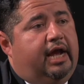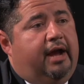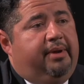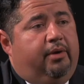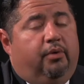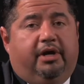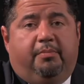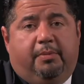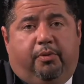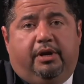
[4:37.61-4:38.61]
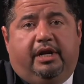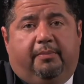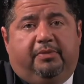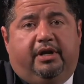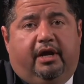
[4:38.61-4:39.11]
I mean, and we're going to be putting
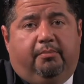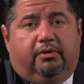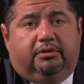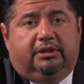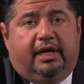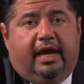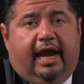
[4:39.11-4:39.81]
up the numbers